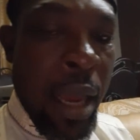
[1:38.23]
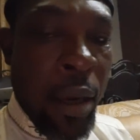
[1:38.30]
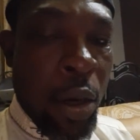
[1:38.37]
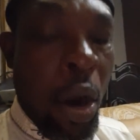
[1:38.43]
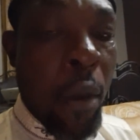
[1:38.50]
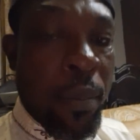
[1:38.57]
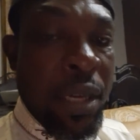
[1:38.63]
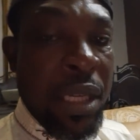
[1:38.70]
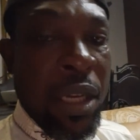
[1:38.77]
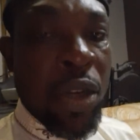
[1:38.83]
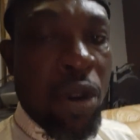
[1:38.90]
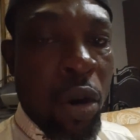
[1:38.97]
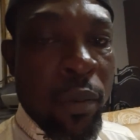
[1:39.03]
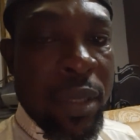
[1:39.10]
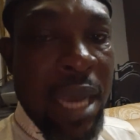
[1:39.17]
company
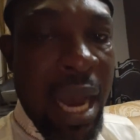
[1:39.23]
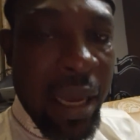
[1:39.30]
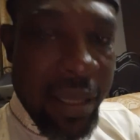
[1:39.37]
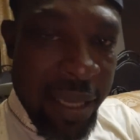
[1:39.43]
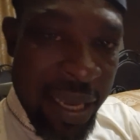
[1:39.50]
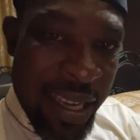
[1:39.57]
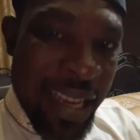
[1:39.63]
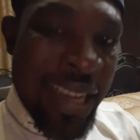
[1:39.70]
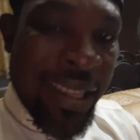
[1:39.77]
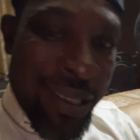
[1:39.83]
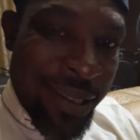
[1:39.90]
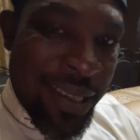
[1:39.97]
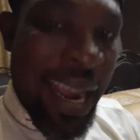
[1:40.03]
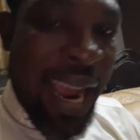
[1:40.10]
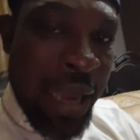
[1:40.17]
income tax in
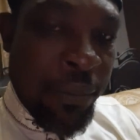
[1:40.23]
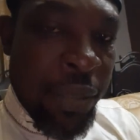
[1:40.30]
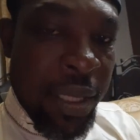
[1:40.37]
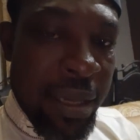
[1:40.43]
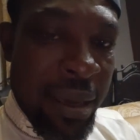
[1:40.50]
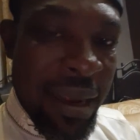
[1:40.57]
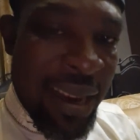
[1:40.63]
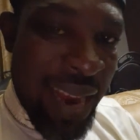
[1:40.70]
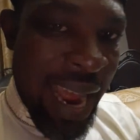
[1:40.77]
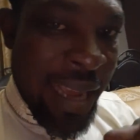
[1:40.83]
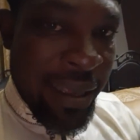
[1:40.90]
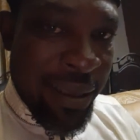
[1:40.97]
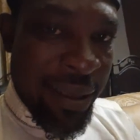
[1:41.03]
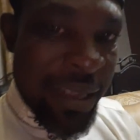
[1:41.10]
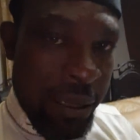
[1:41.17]
times like
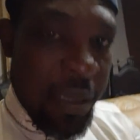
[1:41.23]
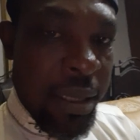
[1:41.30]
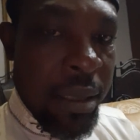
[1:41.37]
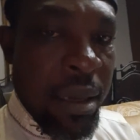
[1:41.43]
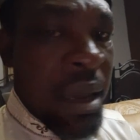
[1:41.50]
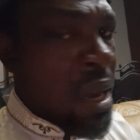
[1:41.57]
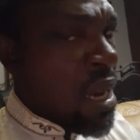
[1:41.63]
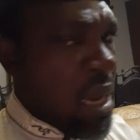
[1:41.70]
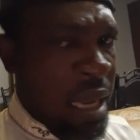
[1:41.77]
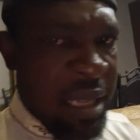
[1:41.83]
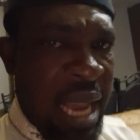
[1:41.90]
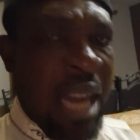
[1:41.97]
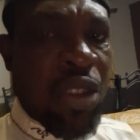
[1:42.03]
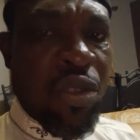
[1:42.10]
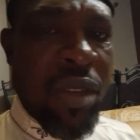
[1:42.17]
this? It's
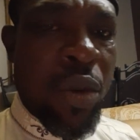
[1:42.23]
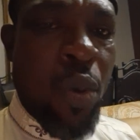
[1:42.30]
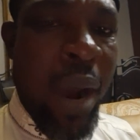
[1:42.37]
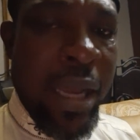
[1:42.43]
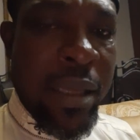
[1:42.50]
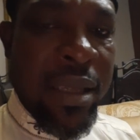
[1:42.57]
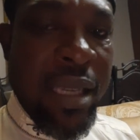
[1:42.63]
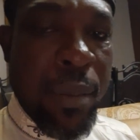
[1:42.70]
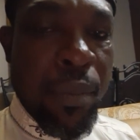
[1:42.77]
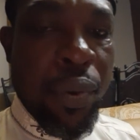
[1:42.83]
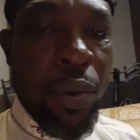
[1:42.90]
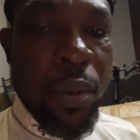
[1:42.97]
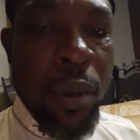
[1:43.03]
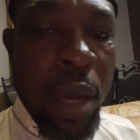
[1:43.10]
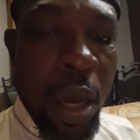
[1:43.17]
actually quite
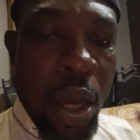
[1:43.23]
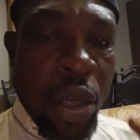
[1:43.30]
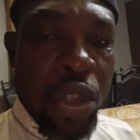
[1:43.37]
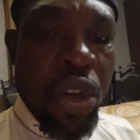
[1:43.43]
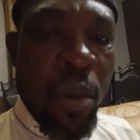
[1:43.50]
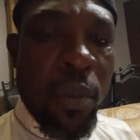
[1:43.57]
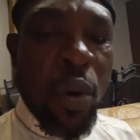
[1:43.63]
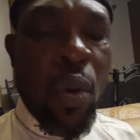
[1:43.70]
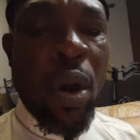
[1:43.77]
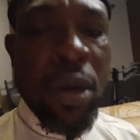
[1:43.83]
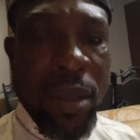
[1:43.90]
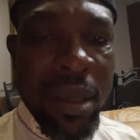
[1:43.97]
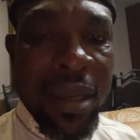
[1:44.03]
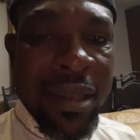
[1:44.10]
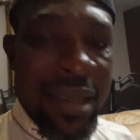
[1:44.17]
simple. Number
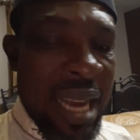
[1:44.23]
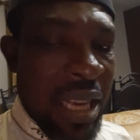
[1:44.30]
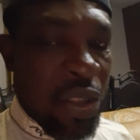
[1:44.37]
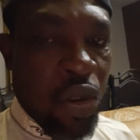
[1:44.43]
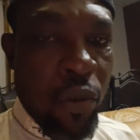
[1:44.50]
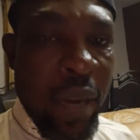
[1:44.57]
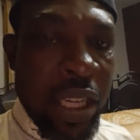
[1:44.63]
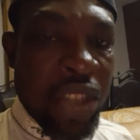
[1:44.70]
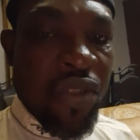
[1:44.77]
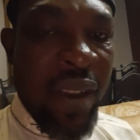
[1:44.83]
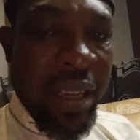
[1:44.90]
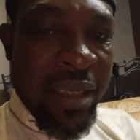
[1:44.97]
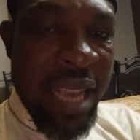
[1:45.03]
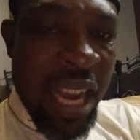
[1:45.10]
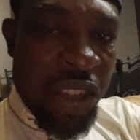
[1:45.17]
one, there are so many
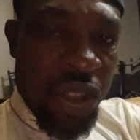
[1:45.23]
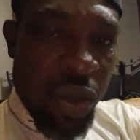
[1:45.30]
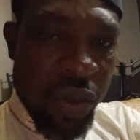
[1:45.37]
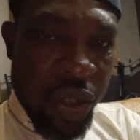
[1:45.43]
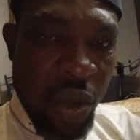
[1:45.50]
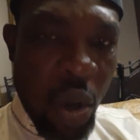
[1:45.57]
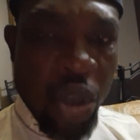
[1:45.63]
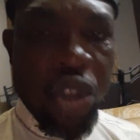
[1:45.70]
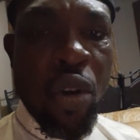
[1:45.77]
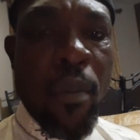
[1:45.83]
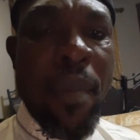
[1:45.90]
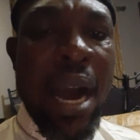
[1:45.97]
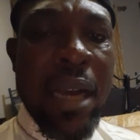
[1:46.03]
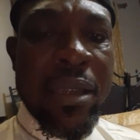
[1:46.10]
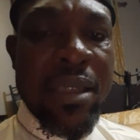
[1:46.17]
transactions on your
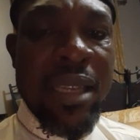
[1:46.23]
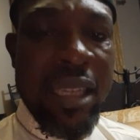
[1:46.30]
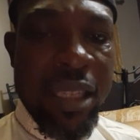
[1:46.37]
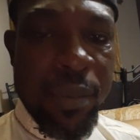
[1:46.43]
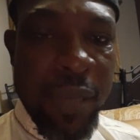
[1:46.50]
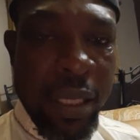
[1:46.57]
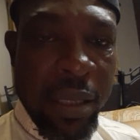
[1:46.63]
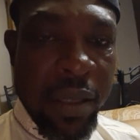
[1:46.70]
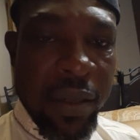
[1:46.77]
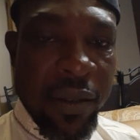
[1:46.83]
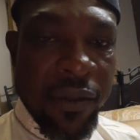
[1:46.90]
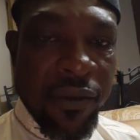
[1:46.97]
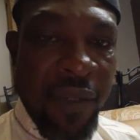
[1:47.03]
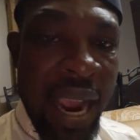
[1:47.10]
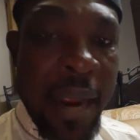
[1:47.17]
bank statement,
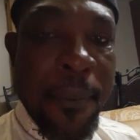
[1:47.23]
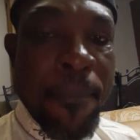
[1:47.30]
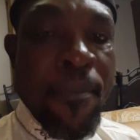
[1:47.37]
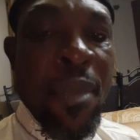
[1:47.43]
right,